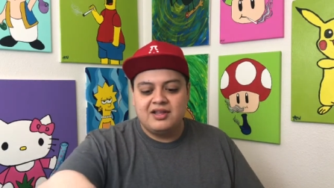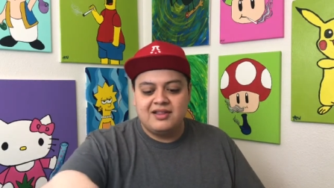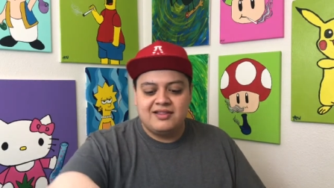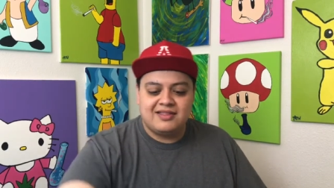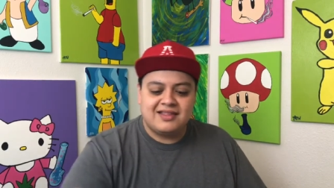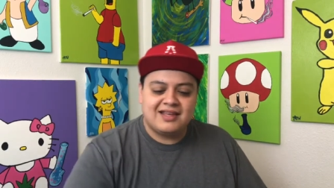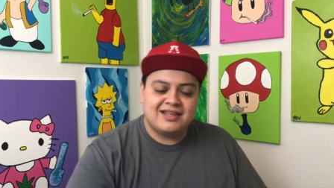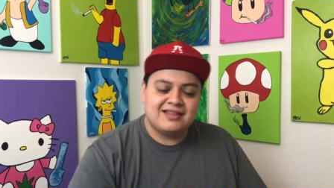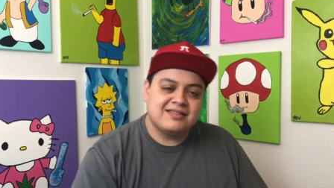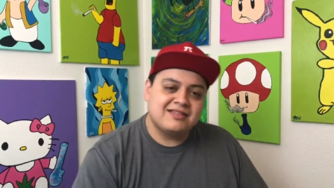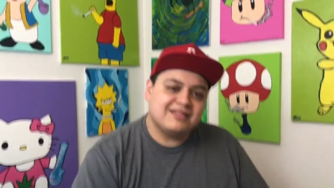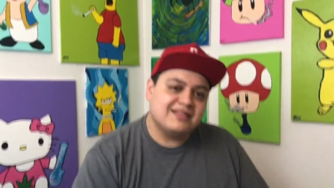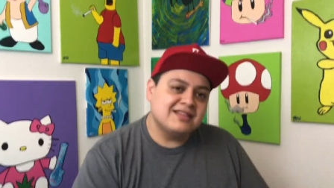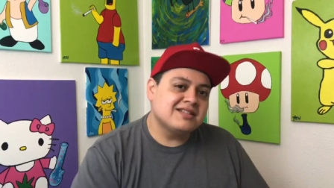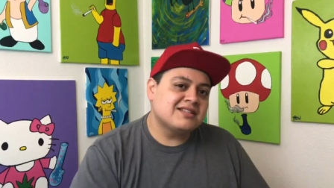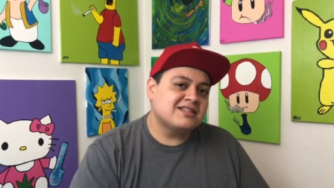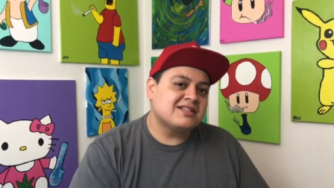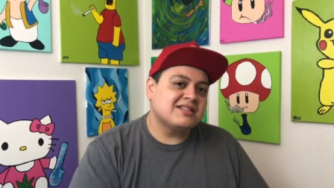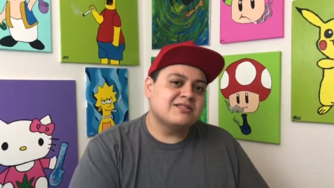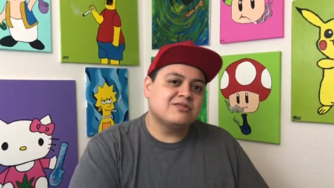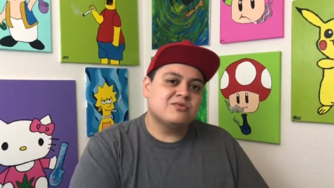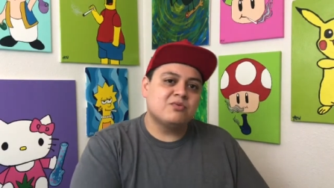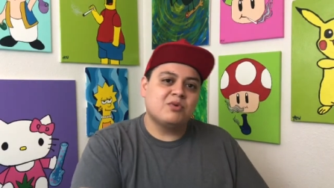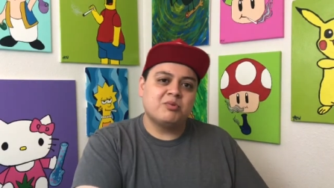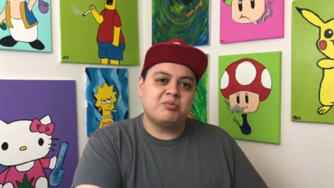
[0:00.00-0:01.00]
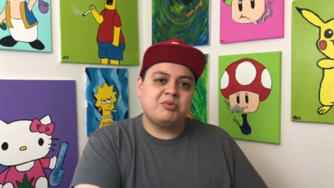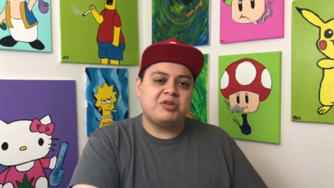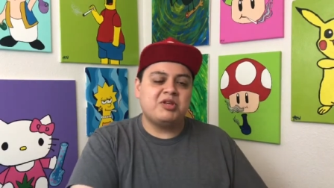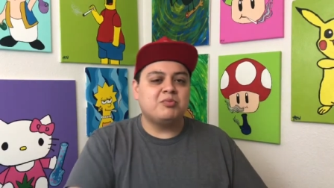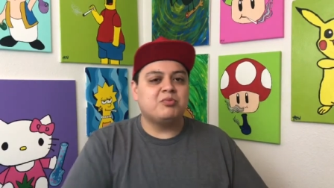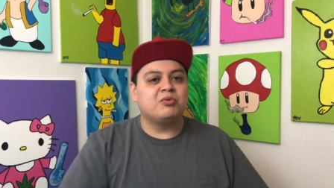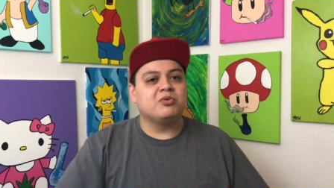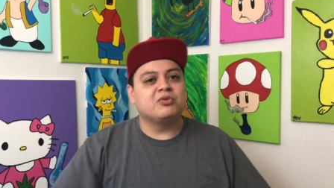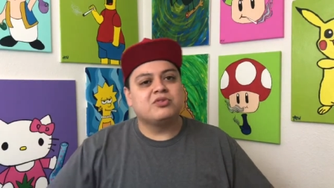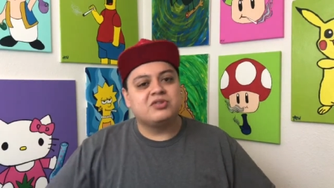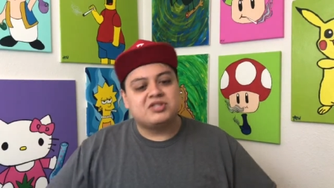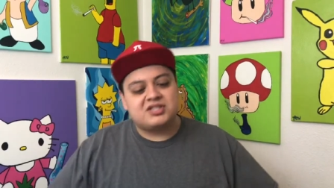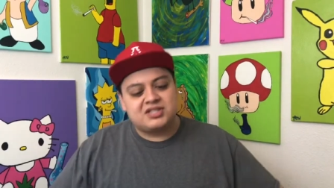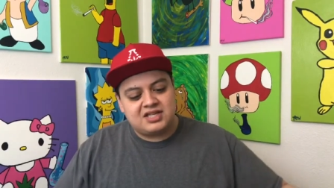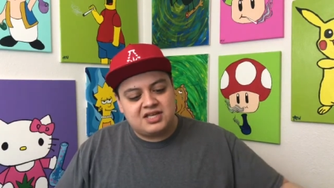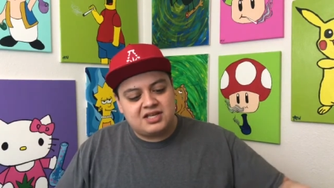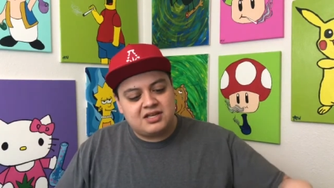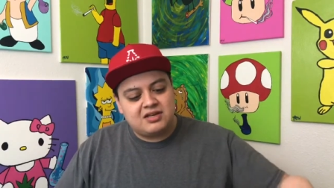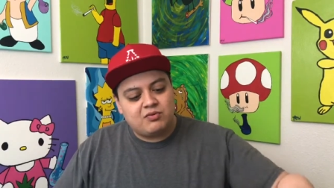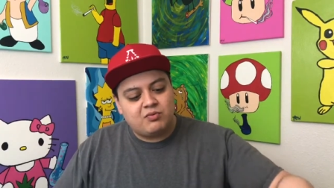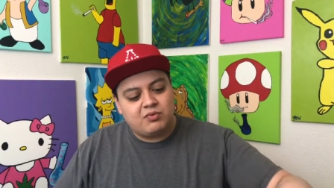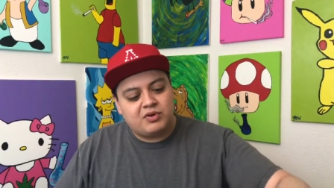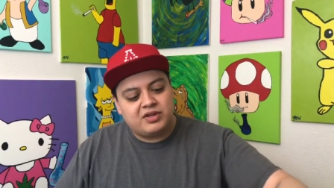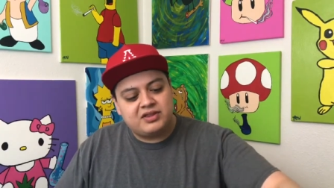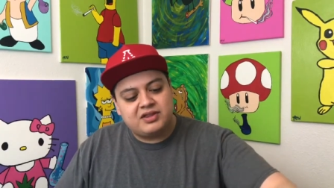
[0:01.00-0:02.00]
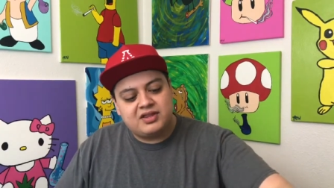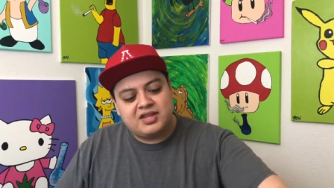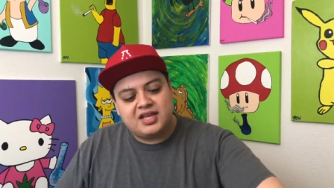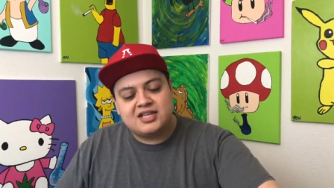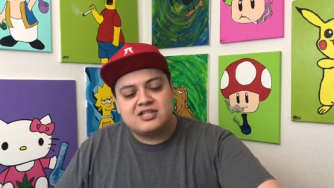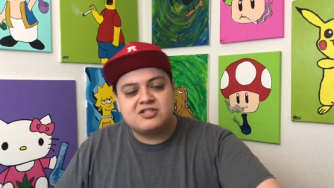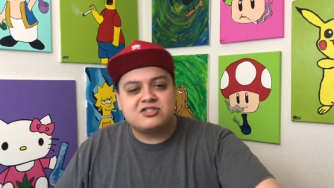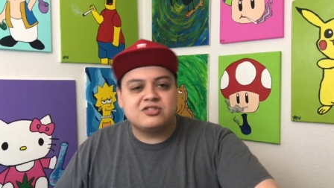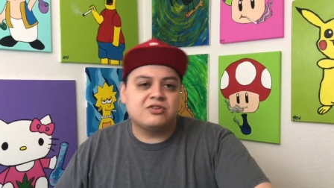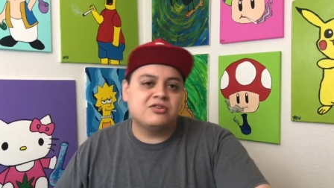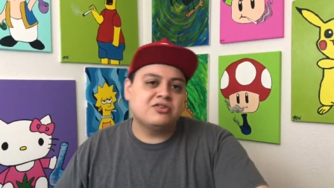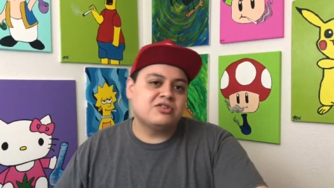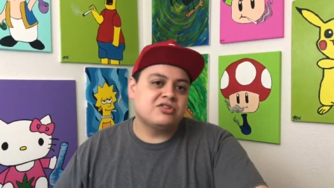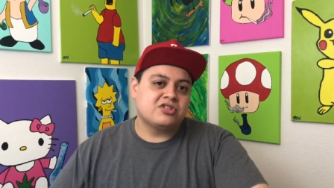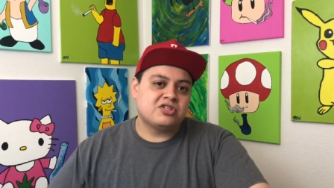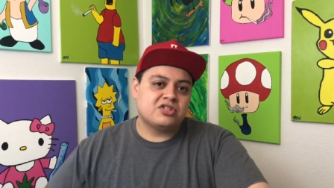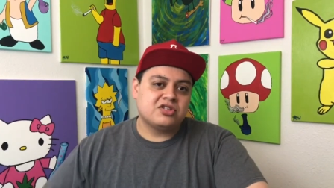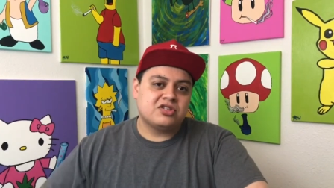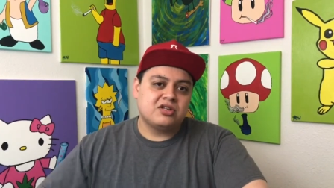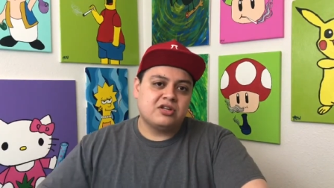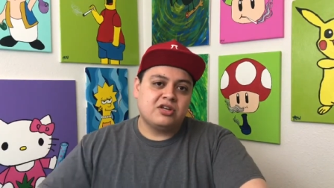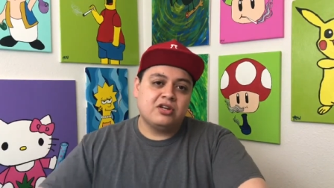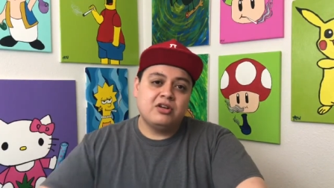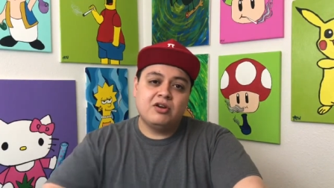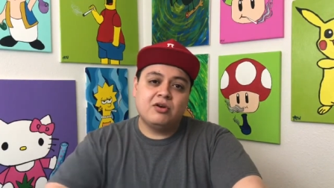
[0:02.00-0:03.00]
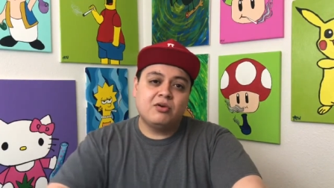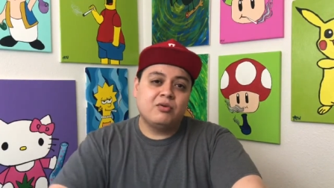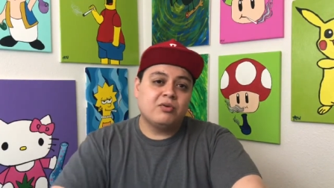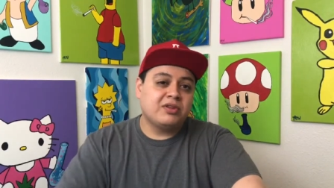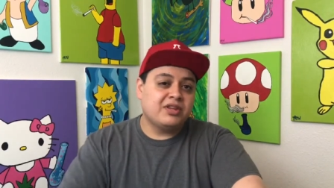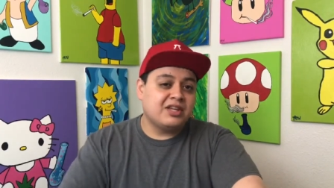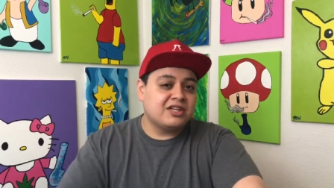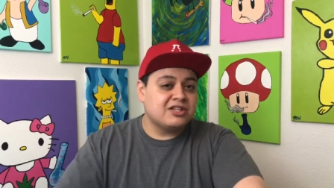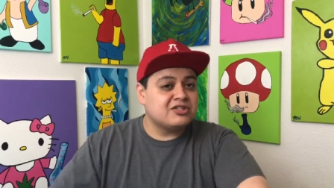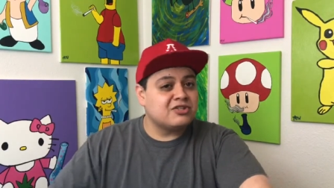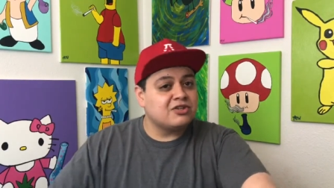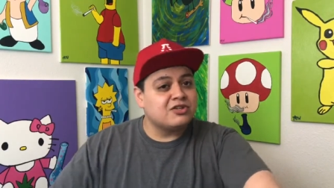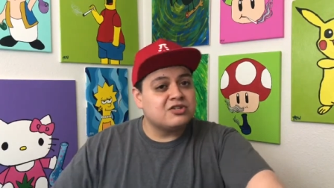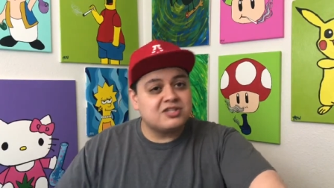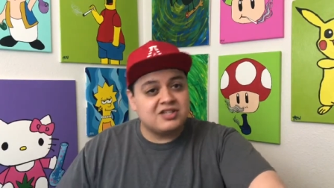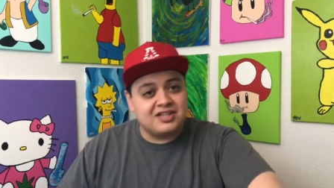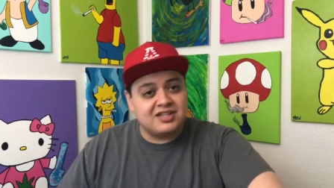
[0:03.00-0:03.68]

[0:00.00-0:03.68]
that this is what people see when they search, you know, when they search